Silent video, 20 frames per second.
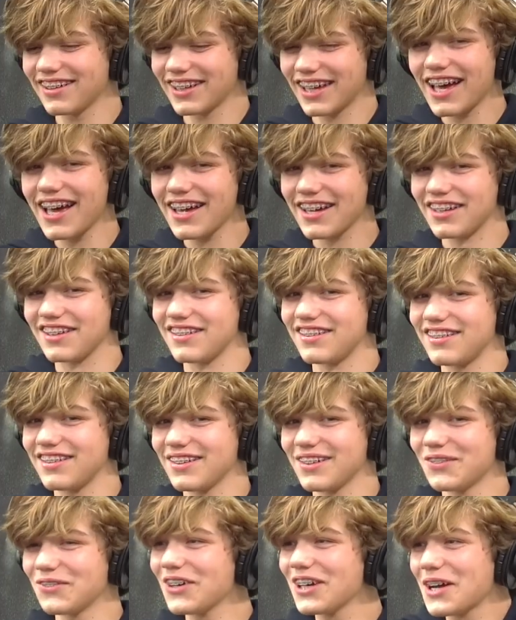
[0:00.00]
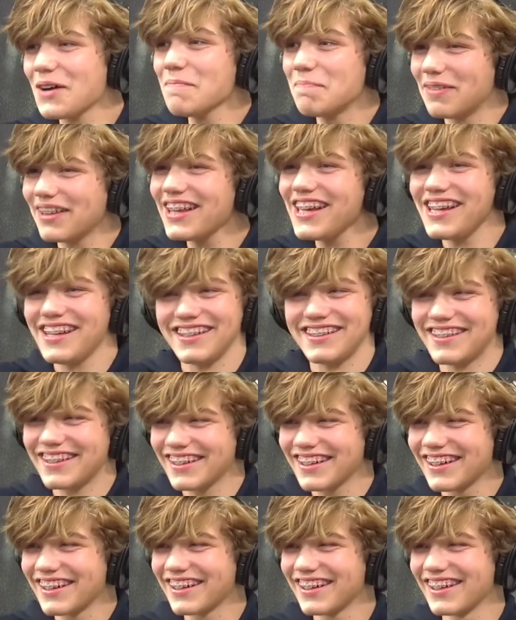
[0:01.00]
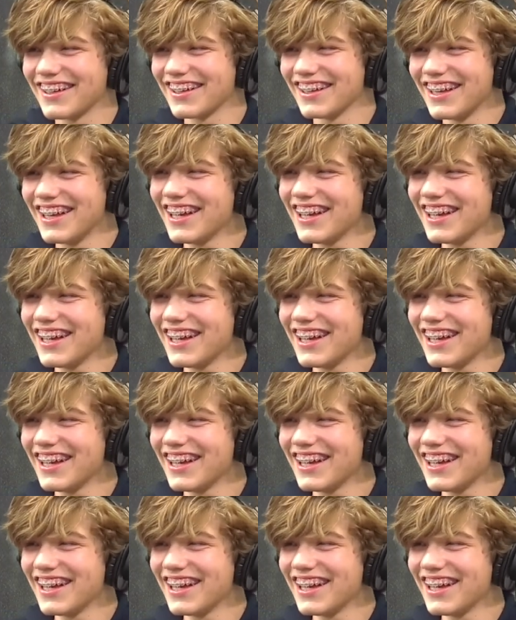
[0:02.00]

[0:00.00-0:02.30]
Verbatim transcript: Guys, literally us. We're complete. oh my